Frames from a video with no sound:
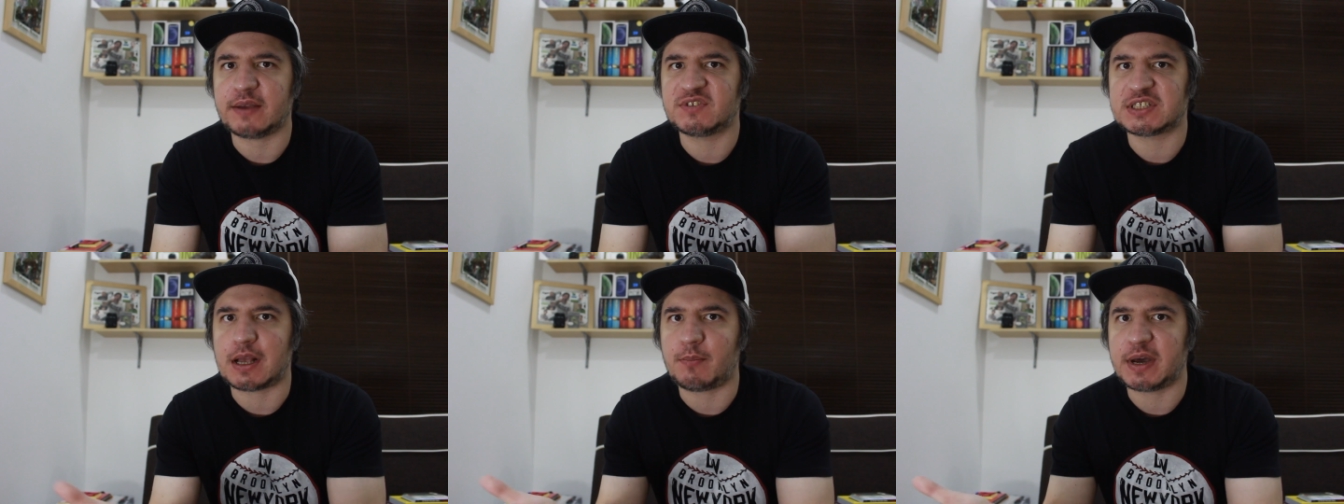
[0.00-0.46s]
If
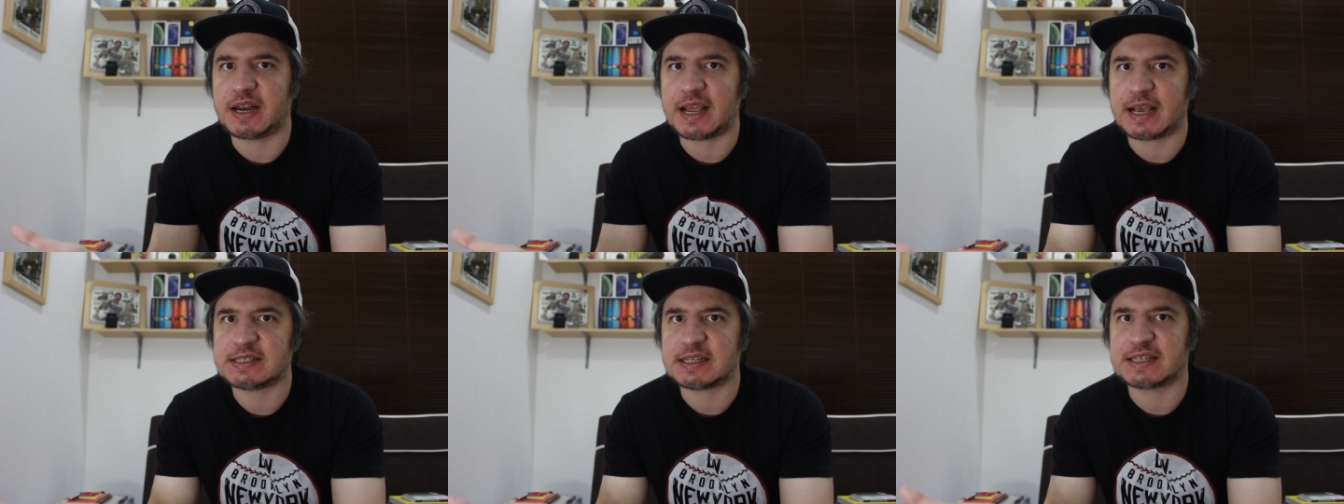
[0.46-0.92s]
someone
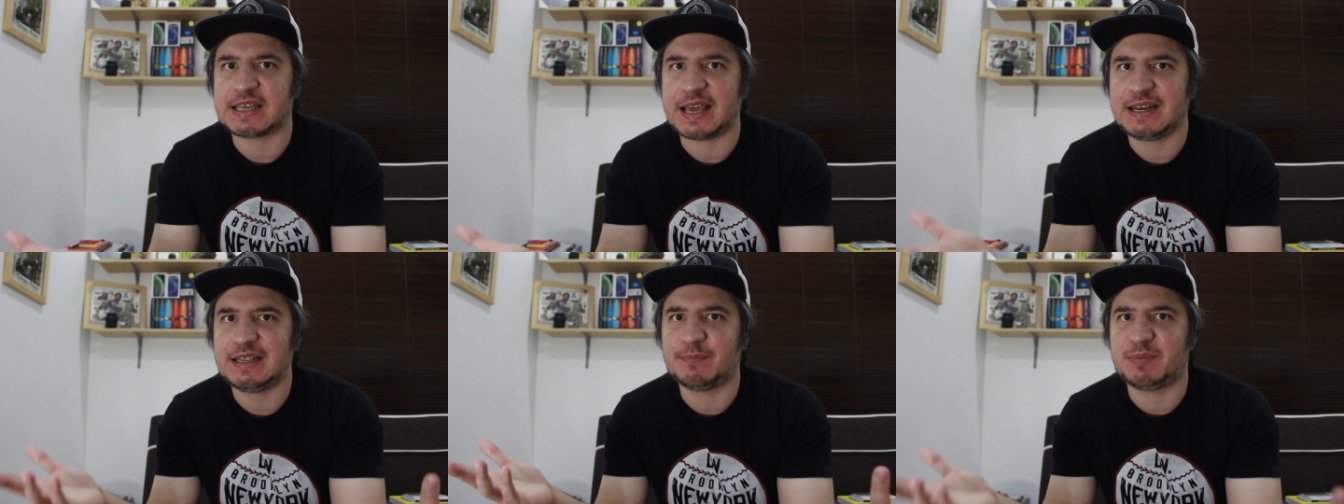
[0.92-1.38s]
has it,
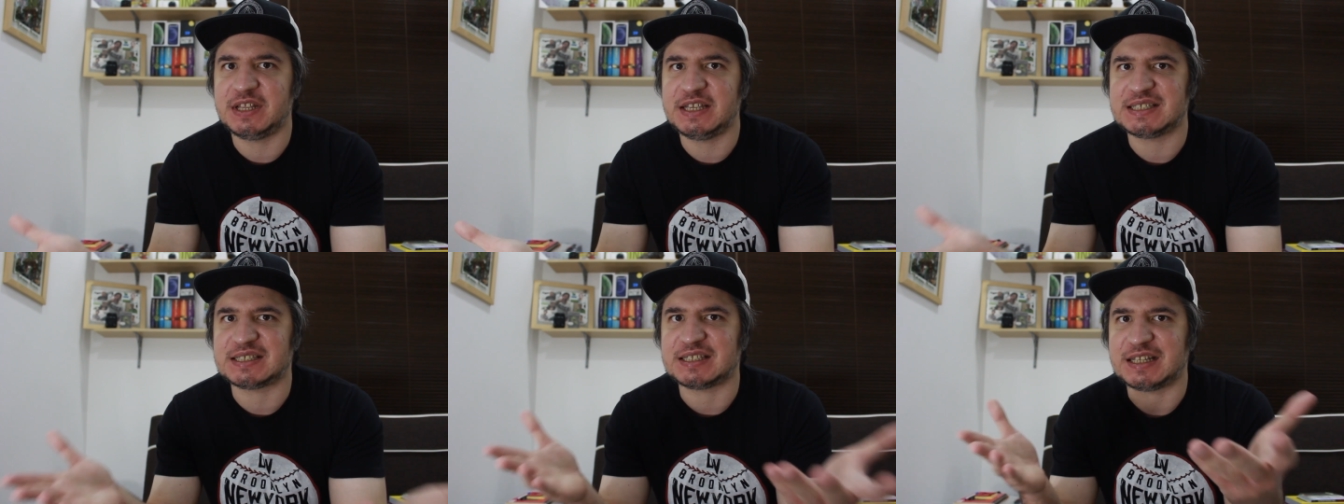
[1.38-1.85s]
can you
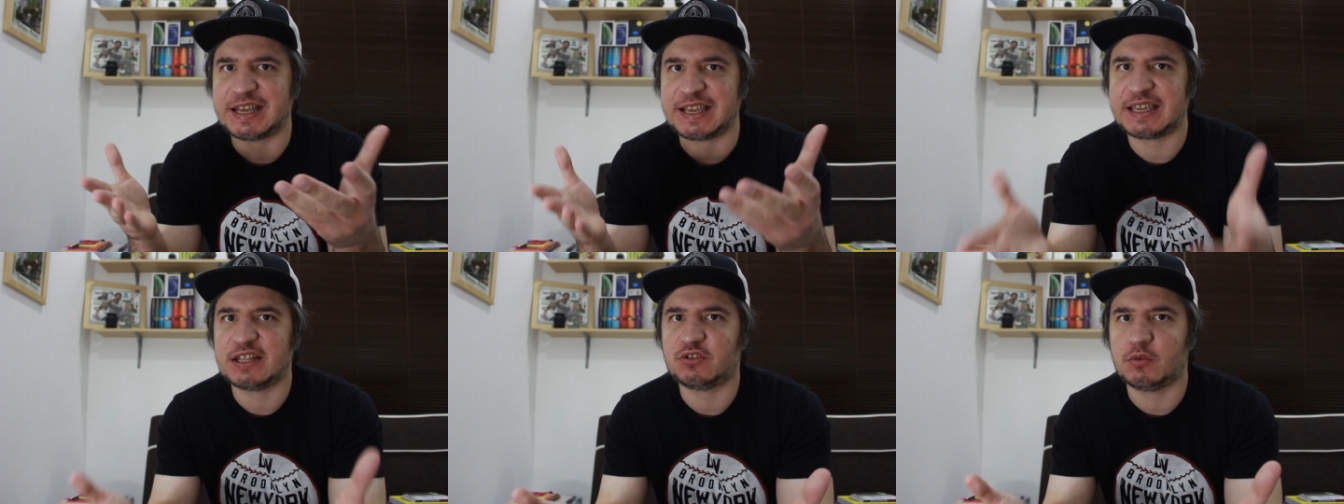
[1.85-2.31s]
please
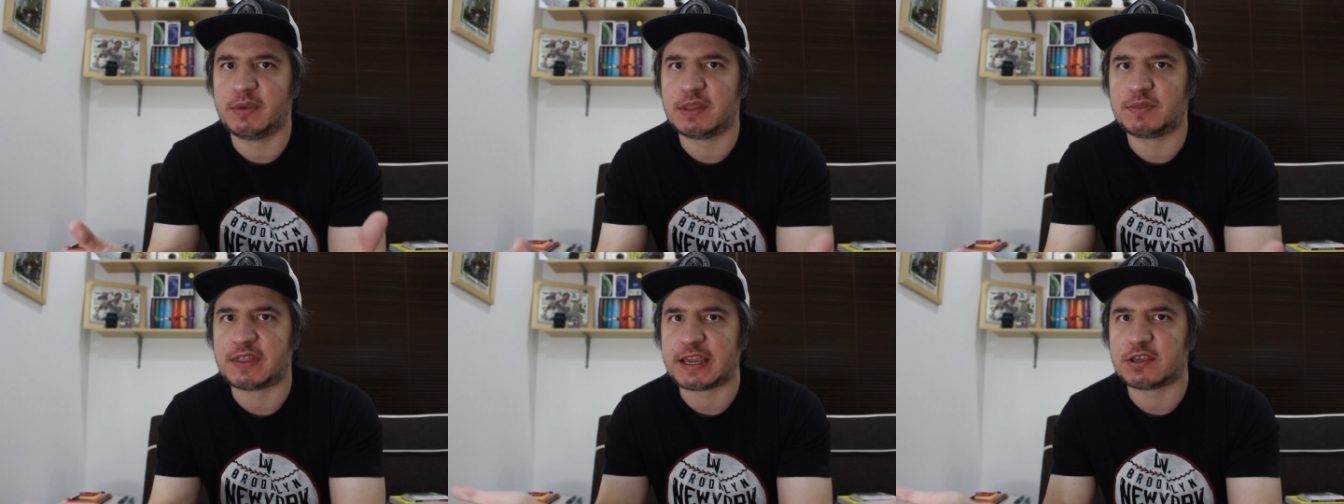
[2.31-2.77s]
link it to
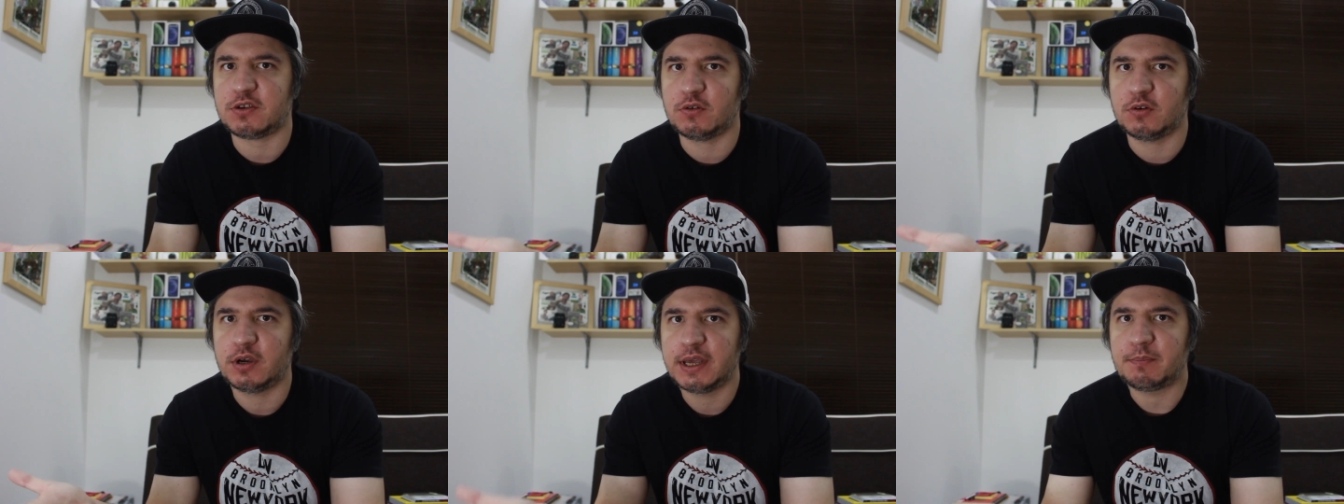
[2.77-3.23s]
me? Thank
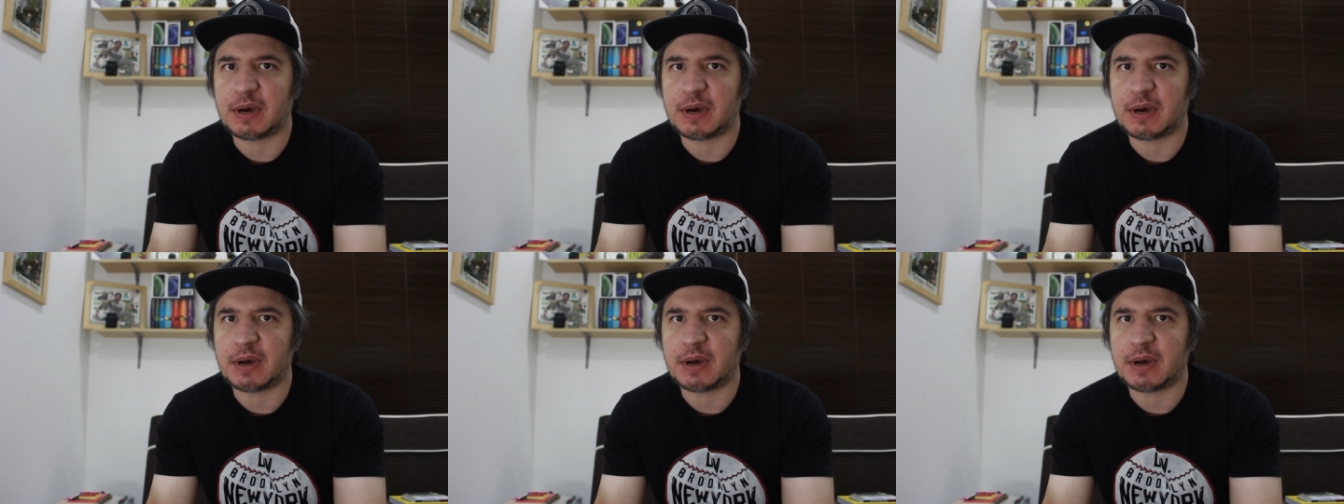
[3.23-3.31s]
you.